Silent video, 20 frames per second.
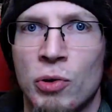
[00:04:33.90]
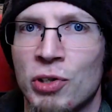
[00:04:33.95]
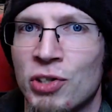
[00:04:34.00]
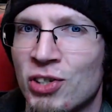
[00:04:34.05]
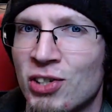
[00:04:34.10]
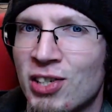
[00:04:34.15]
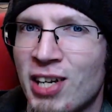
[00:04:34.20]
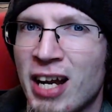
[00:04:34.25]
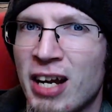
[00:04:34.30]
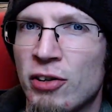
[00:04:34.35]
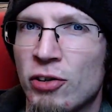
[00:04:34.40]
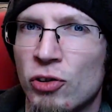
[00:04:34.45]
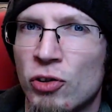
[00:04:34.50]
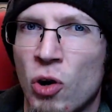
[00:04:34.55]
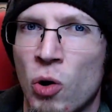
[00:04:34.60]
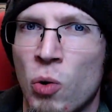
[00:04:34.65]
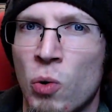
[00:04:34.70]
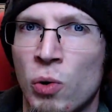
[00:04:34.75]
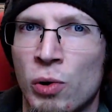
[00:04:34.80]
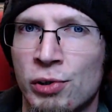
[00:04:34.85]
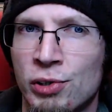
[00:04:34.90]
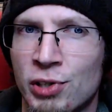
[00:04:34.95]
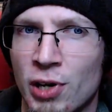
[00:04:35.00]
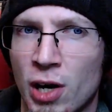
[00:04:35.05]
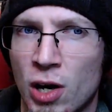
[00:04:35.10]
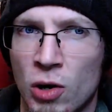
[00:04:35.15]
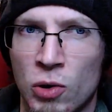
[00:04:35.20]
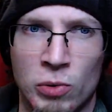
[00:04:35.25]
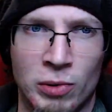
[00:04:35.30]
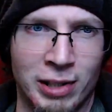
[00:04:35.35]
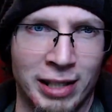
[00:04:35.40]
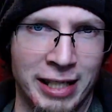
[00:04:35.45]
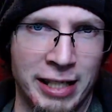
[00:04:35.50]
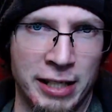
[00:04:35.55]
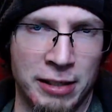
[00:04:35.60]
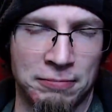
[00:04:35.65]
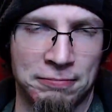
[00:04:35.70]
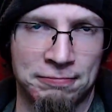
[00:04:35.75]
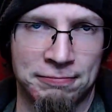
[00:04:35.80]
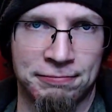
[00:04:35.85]
standard cores only.
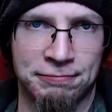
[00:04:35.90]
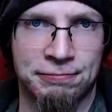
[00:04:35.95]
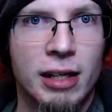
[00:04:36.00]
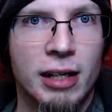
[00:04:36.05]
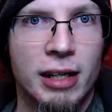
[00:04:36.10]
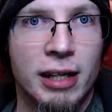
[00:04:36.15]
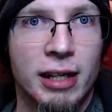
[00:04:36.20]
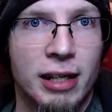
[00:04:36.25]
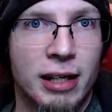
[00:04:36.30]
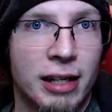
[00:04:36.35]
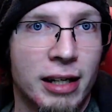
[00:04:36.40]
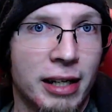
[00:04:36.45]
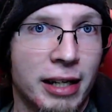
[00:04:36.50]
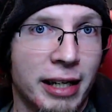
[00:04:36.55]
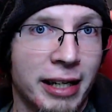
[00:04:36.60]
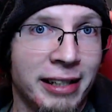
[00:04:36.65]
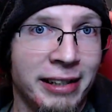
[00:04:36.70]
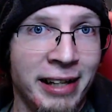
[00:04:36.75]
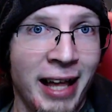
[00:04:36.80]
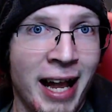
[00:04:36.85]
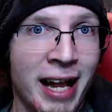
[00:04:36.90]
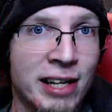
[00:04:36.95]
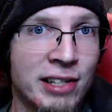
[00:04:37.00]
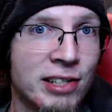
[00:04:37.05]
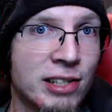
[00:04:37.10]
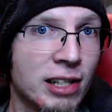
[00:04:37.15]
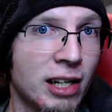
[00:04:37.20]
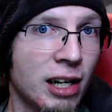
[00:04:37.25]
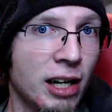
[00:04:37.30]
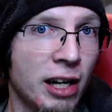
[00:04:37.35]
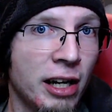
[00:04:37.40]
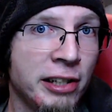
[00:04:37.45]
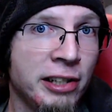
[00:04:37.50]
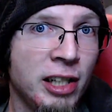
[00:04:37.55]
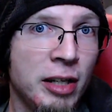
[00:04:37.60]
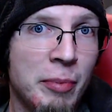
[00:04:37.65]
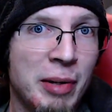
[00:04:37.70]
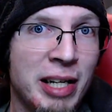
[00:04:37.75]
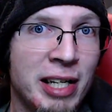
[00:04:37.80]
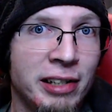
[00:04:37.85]
And last,
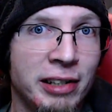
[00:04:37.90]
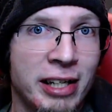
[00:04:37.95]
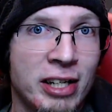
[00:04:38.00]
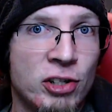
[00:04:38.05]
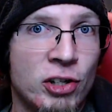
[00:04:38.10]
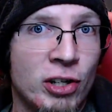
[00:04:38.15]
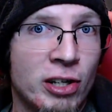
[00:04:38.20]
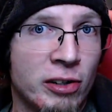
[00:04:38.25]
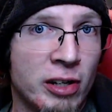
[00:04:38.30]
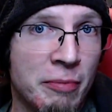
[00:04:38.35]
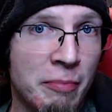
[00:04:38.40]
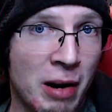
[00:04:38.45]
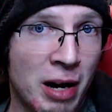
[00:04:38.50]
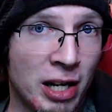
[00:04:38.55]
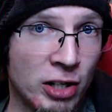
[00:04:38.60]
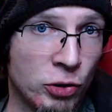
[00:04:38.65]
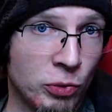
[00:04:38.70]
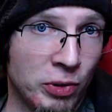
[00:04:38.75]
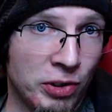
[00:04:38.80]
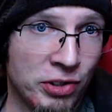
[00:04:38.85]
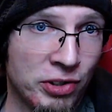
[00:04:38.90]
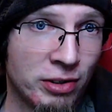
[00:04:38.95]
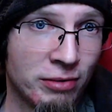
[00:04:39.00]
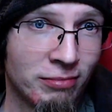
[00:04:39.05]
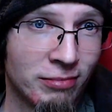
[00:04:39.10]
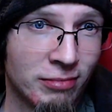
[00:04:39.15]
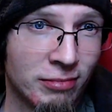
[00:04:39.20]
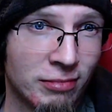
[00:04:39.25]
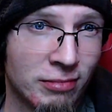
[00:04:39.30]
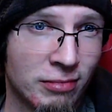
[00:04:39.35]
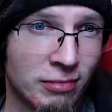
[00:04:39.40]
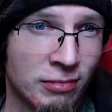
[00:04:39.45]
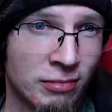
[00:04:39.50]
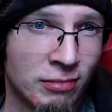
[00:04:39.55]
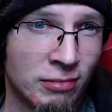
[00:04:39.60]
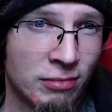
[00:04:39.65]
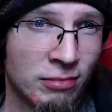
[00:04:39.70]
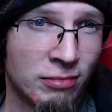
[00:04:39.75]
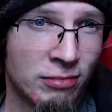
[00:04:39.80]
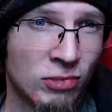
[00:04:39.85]
unlimited legendary modules.
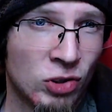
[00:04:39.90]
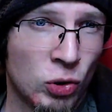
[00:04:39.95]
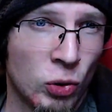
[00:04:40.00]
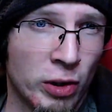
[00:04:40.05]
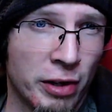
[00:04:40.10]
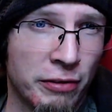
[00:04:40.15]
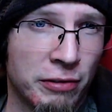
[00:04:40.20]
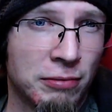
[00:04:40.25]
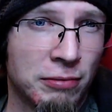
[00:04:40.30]
Sort of.